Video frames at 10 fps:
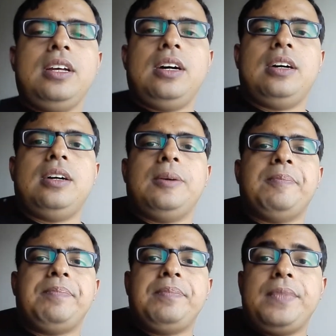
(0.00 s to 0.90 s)

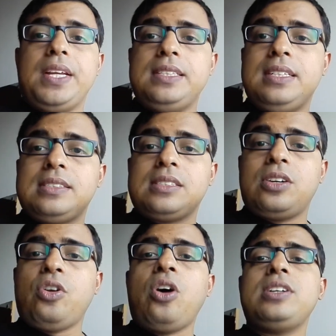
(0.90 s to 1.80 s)
The
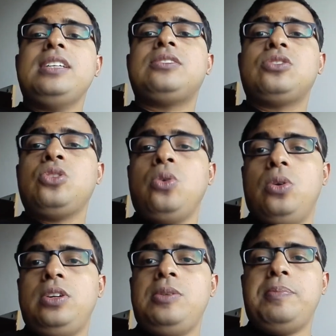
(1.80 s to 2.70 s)
slot is
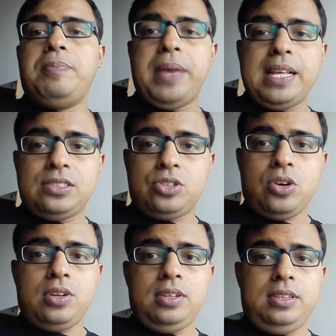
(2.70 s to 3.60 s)
sold based
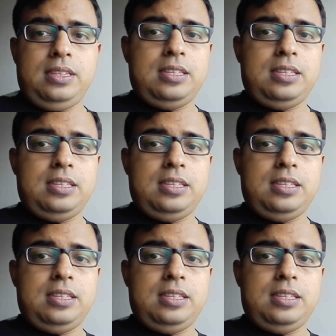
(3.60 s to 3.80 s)
on